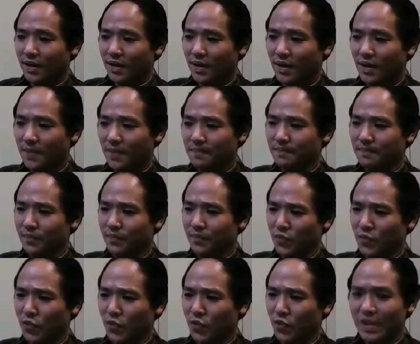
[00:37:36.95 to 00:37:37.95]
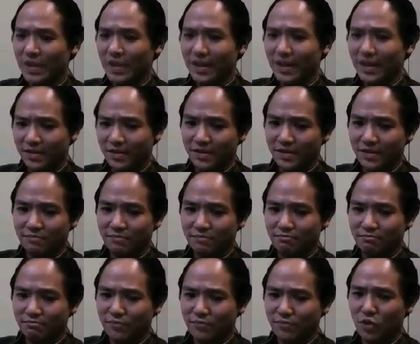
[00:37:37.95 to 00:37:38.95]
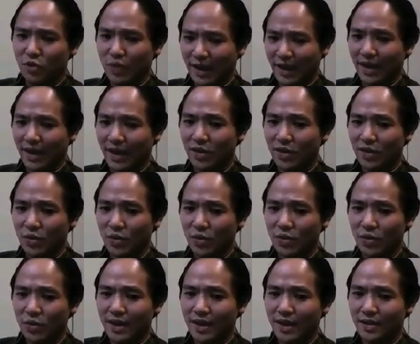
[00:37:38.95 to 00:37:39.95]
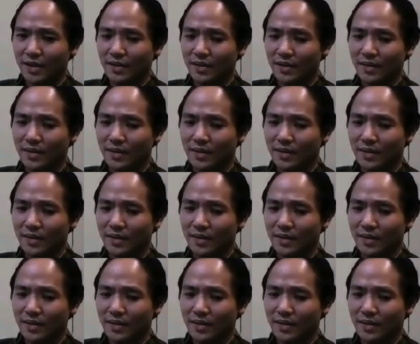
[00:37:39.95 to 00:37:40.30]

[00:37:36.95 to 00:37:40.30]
Though yes, you can do that,